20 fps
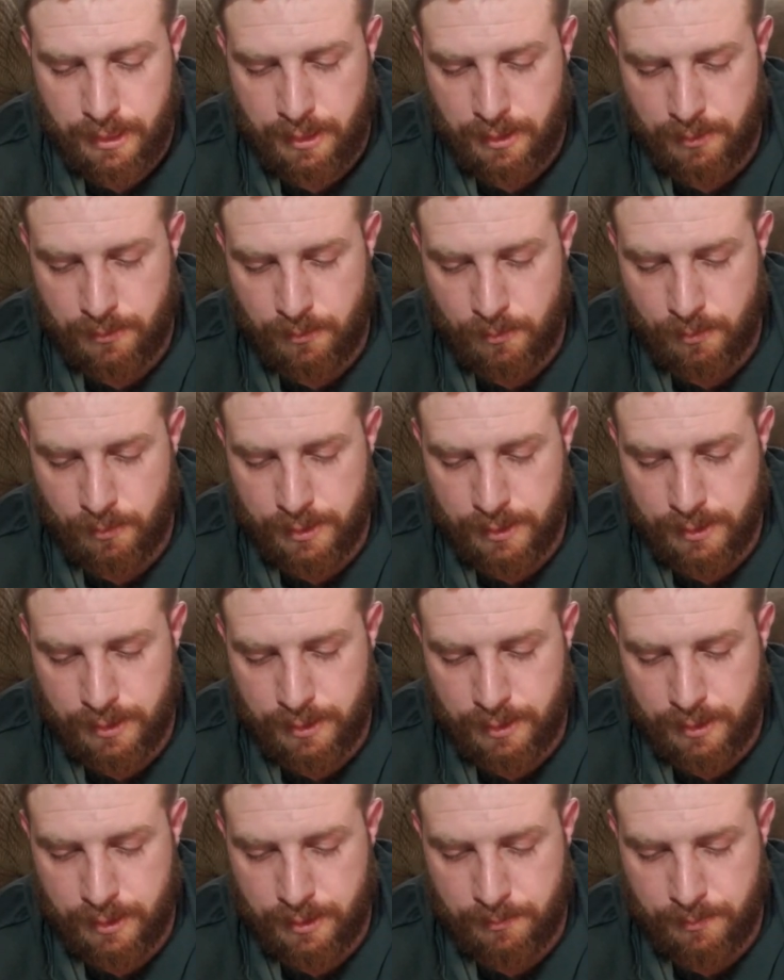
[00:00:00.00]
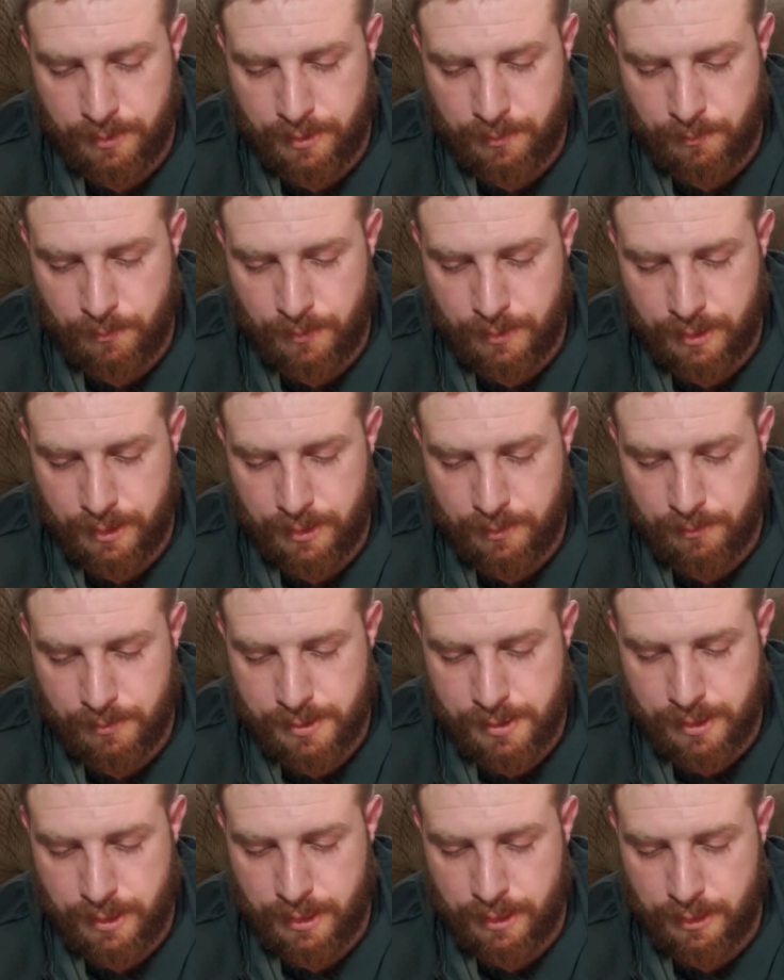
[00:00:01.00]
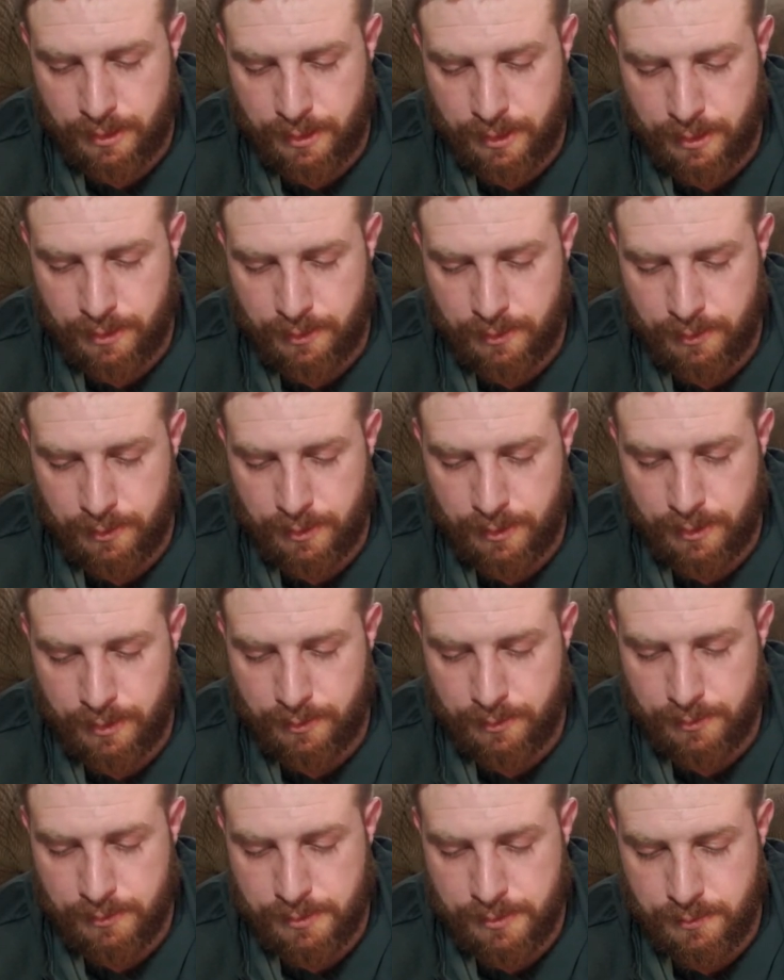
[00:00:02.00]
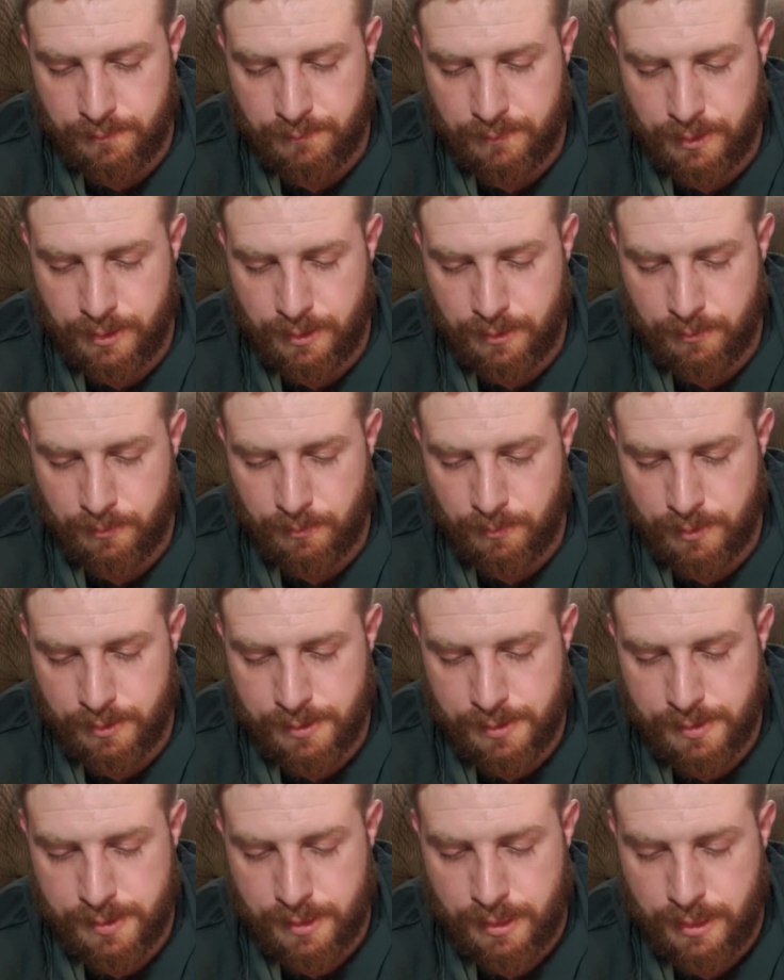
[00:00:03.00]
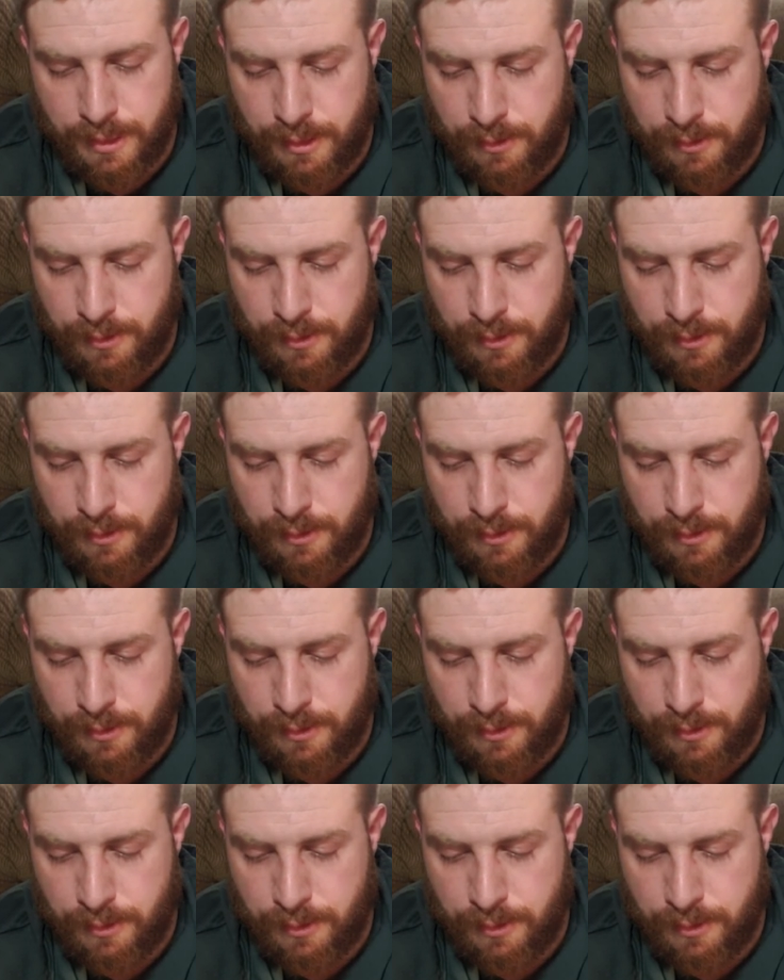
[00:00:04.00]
according to them, what they were saying in their YouTube video was